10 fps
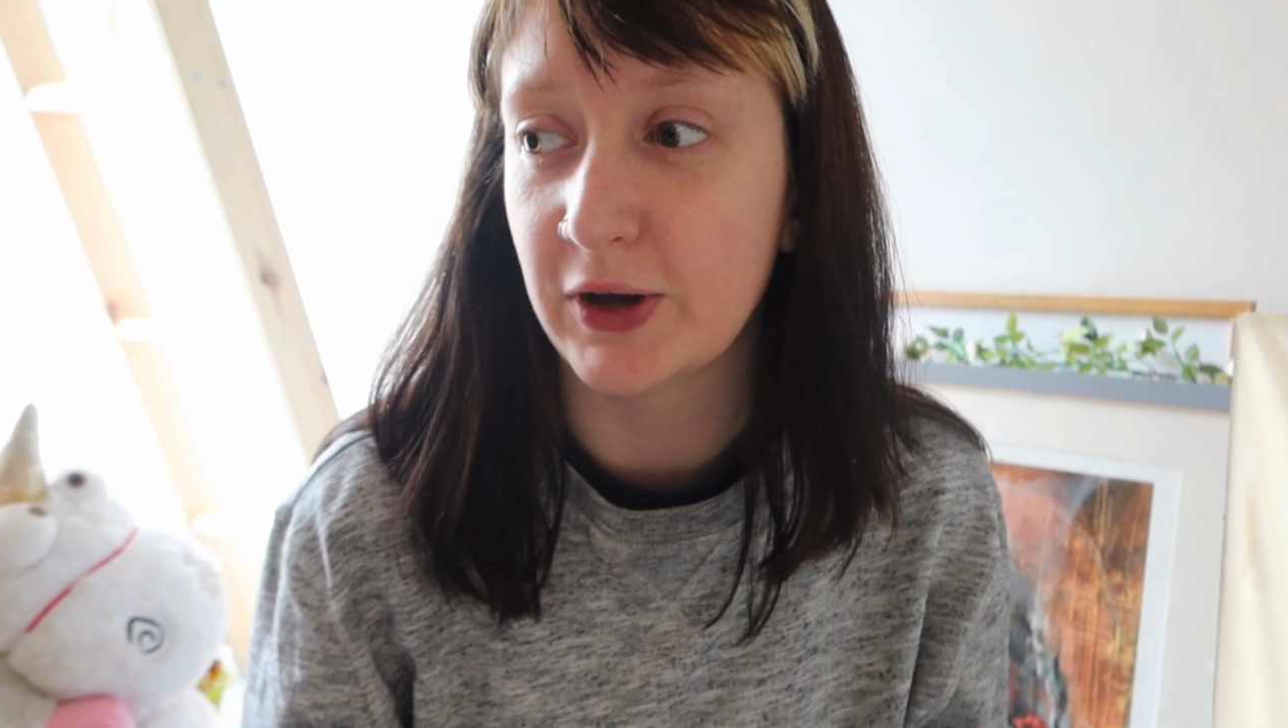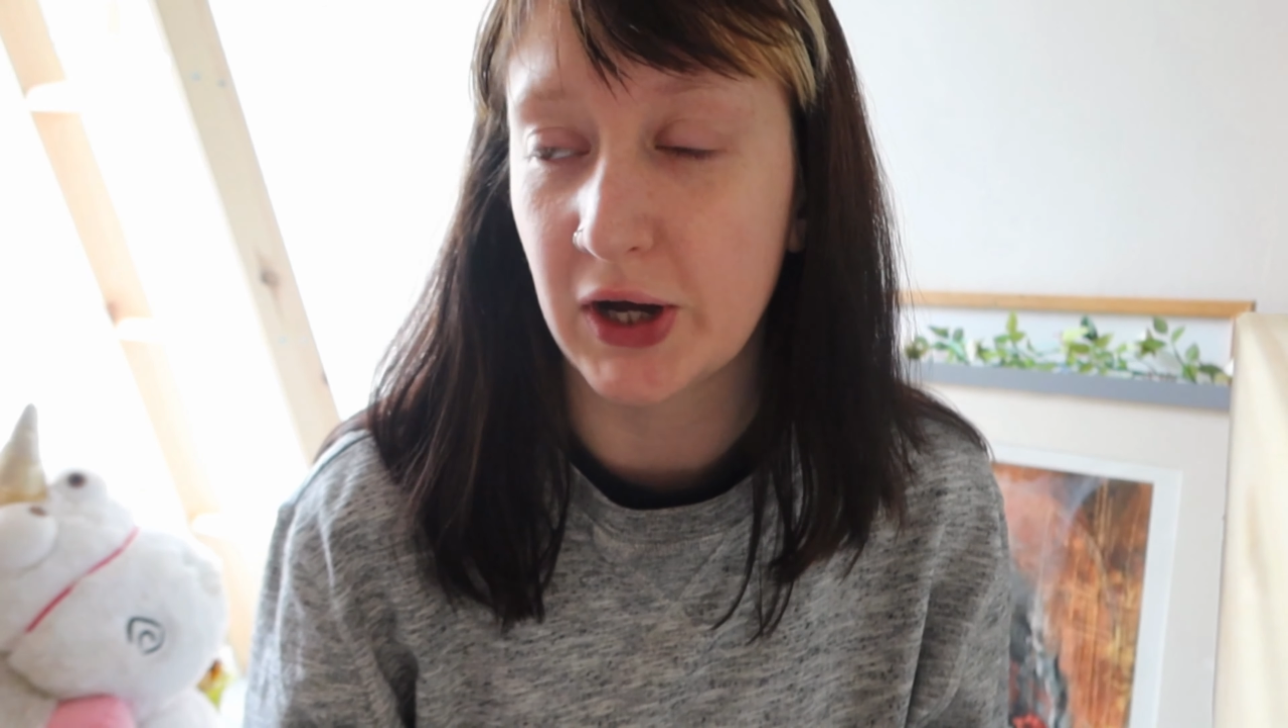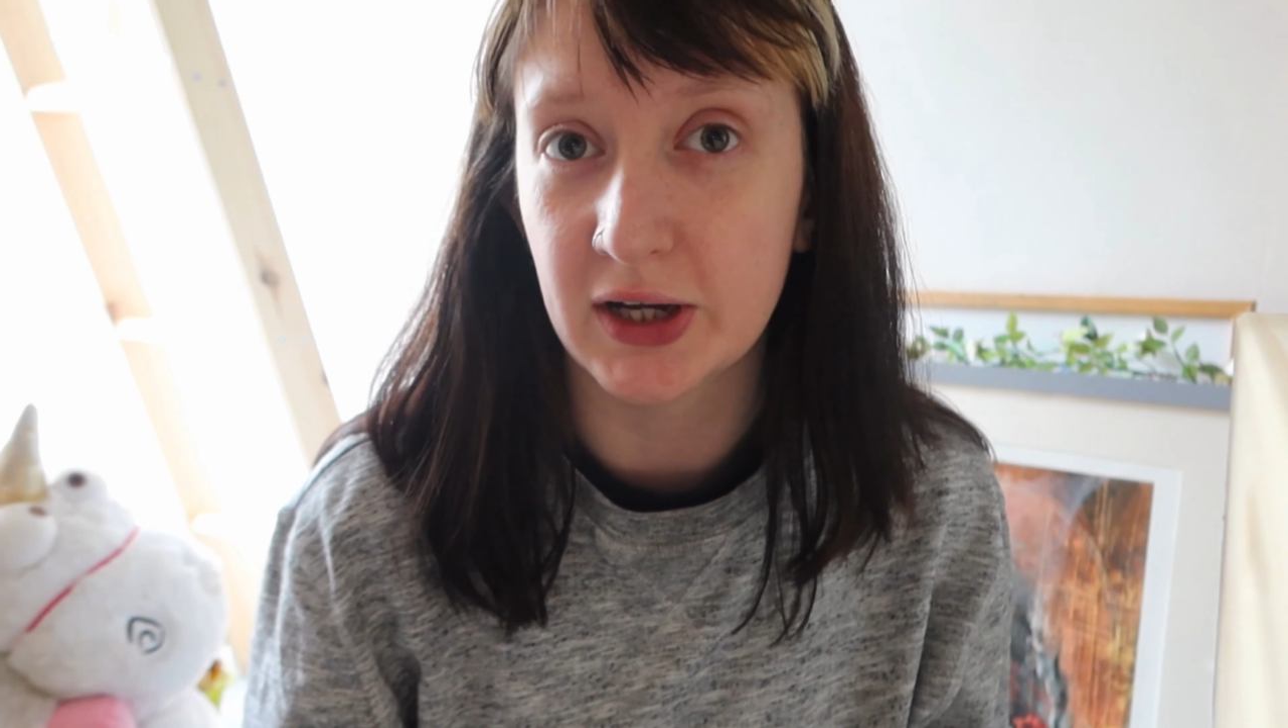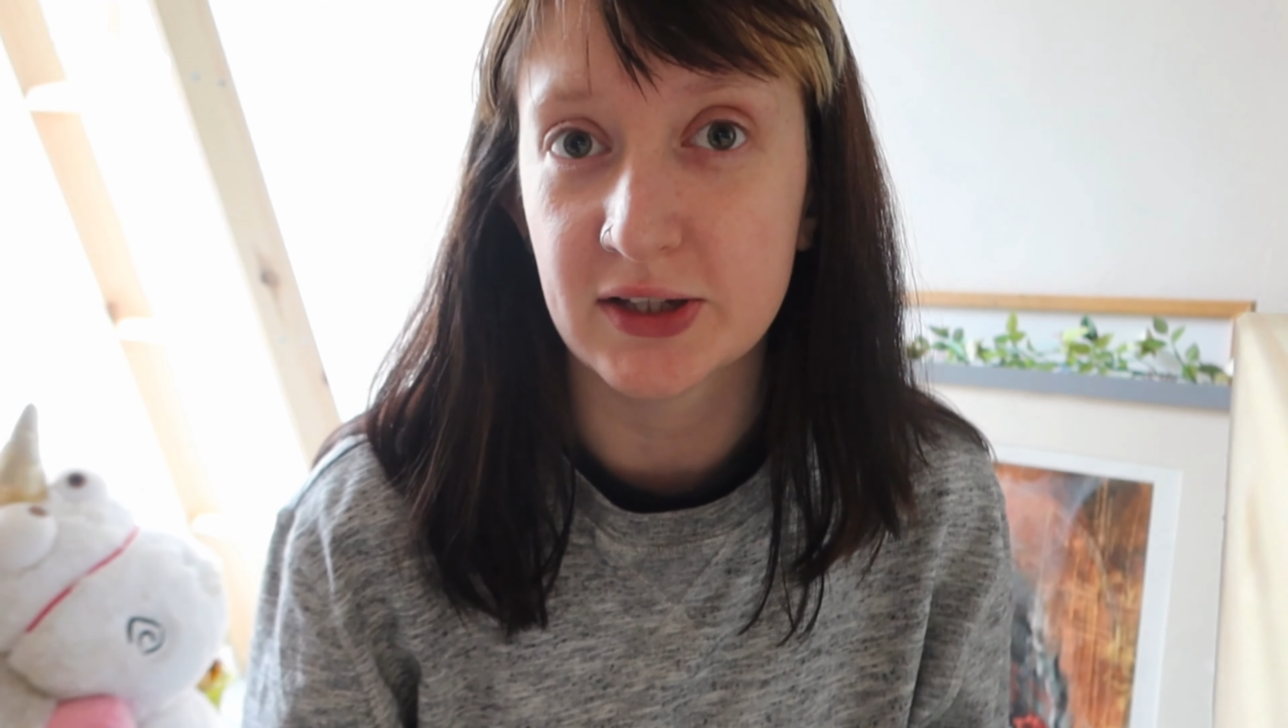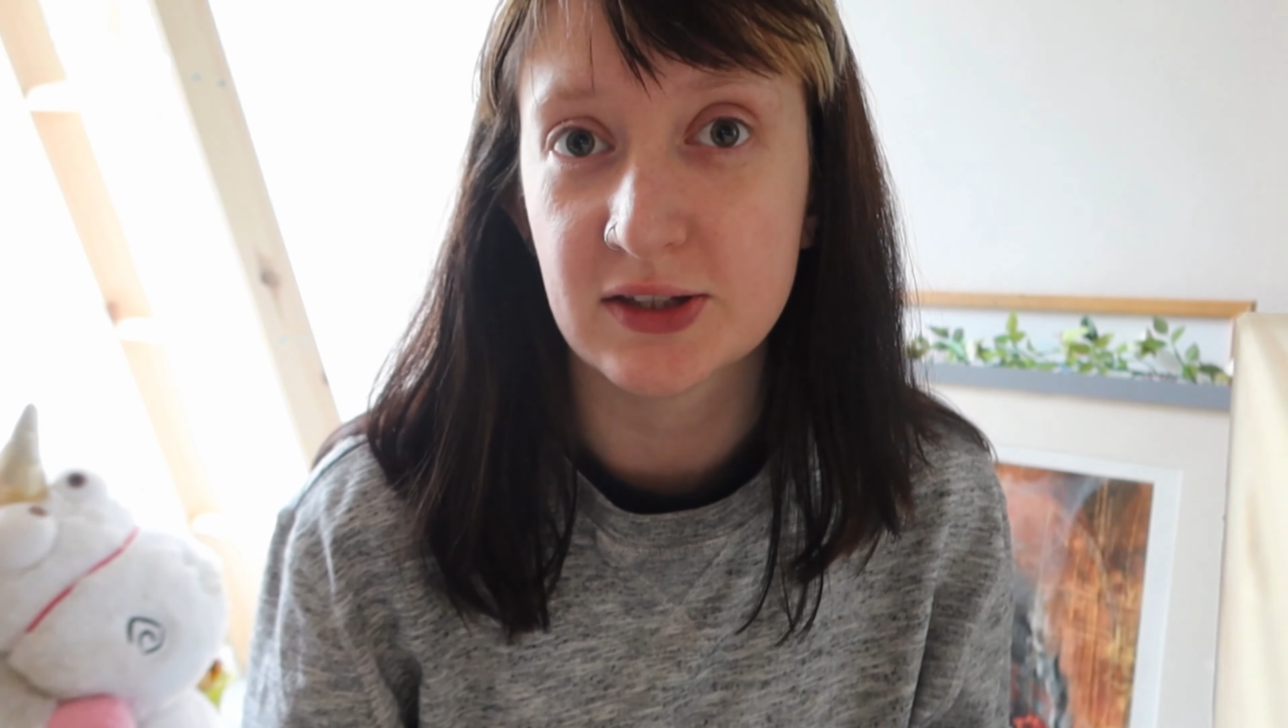
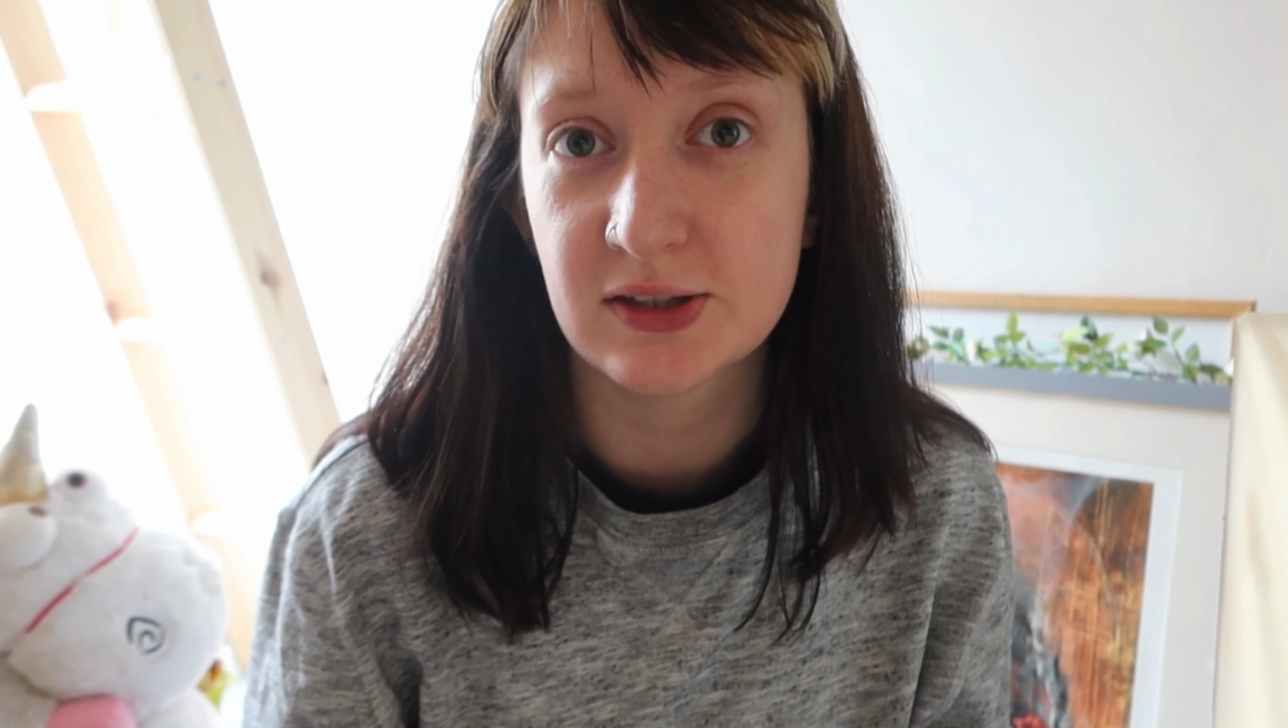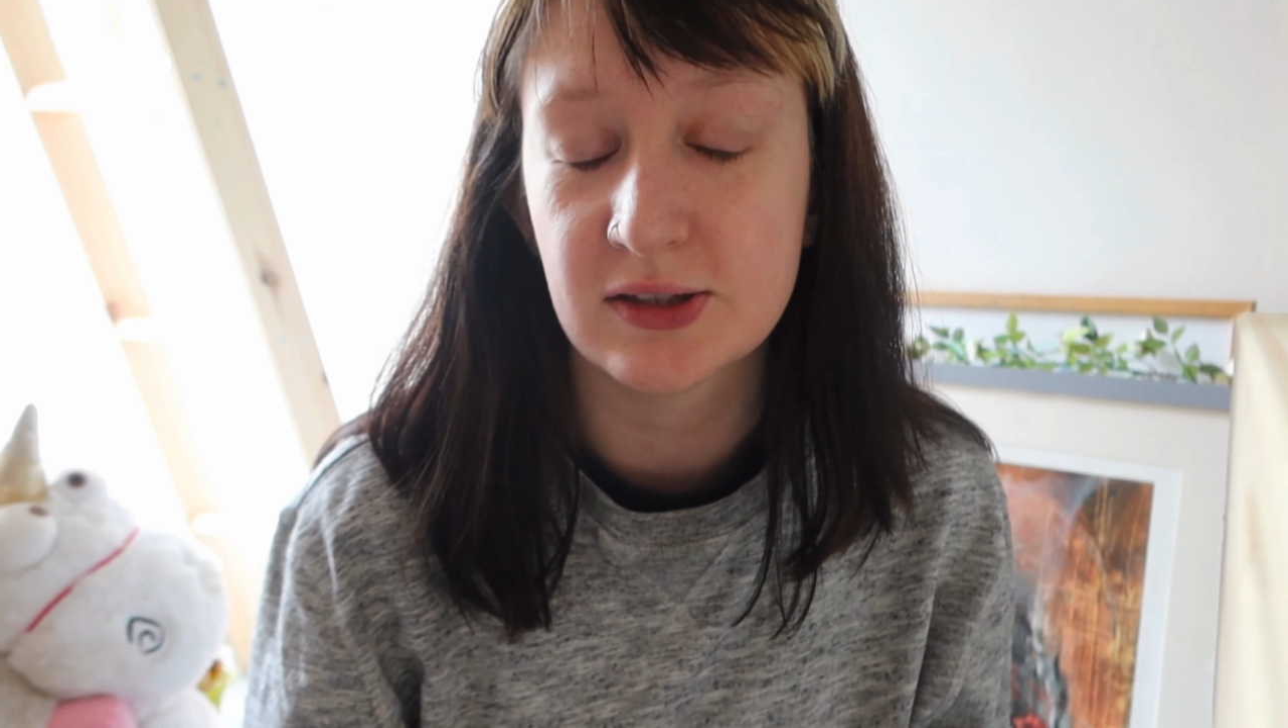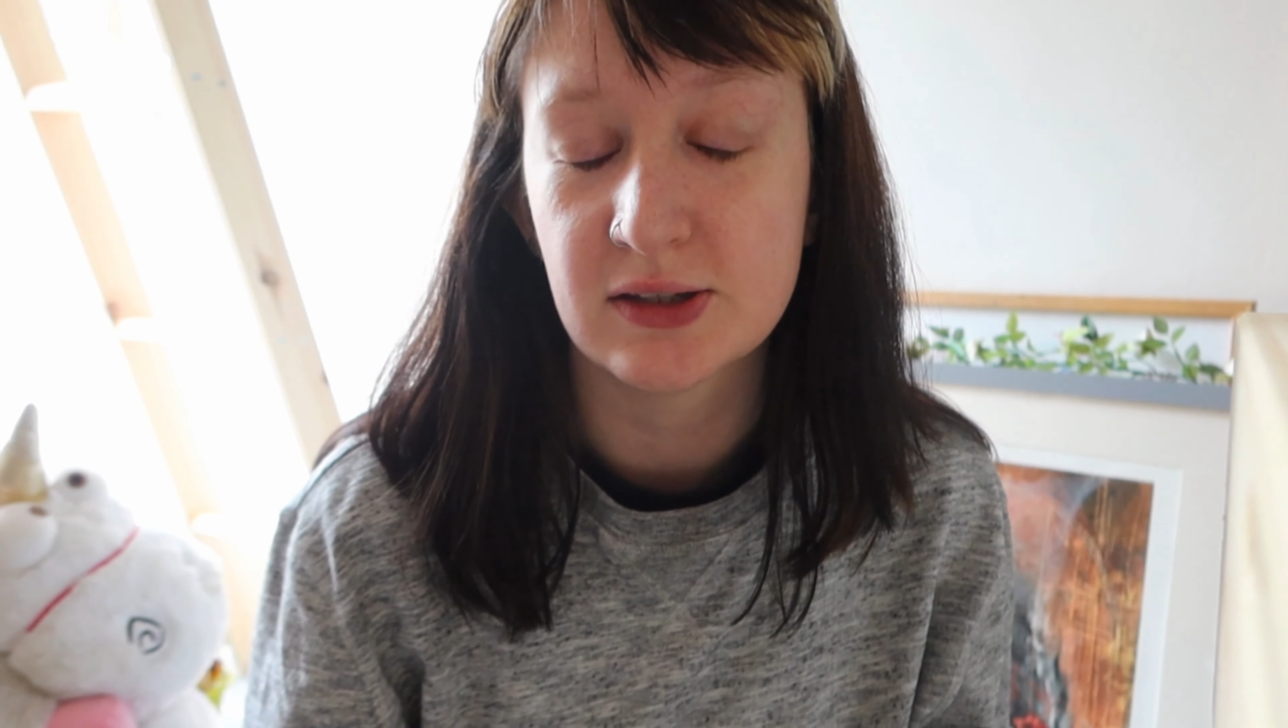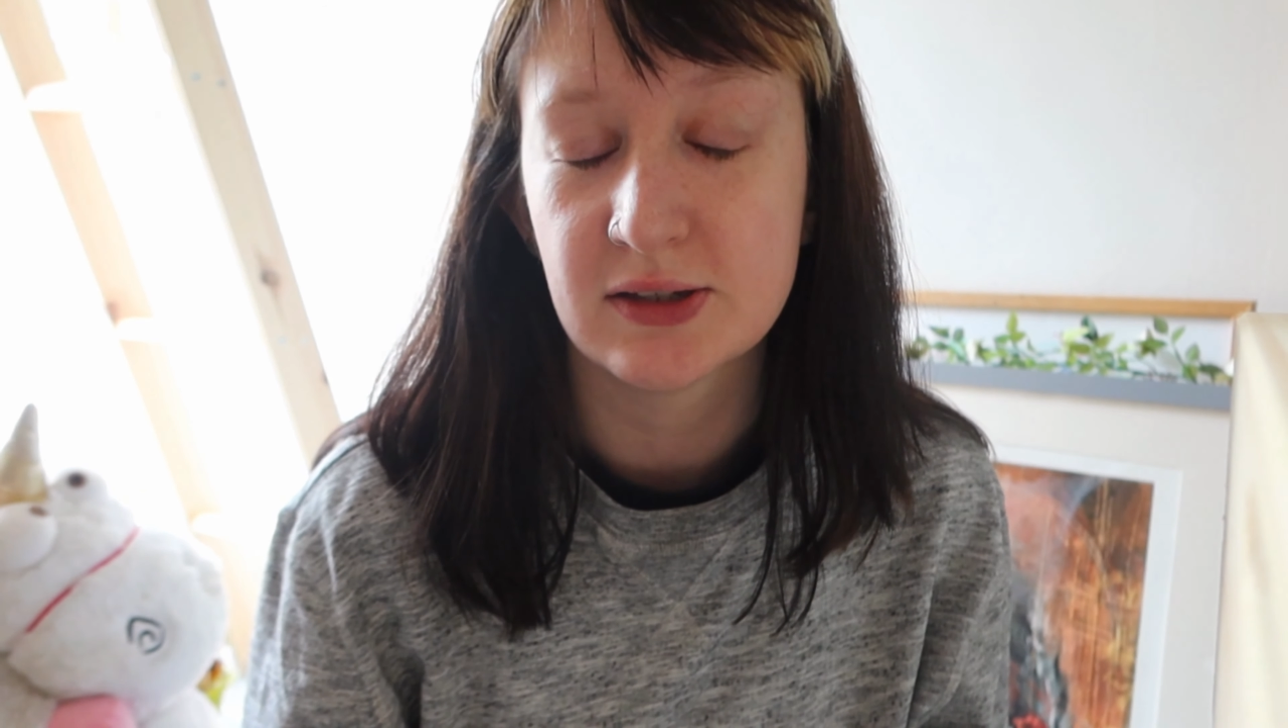us